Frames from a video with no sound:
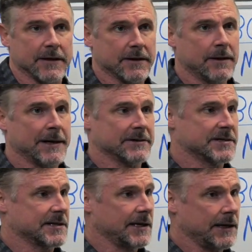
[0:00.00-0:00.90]
Nothing about
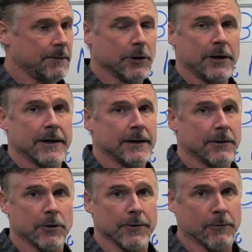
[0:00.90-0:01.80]
scheme or anything.
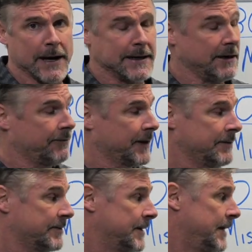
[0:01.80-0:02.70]
They were in the right
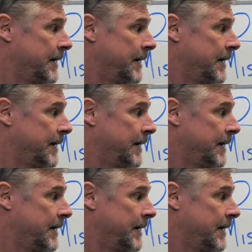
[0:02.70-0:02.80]
defense.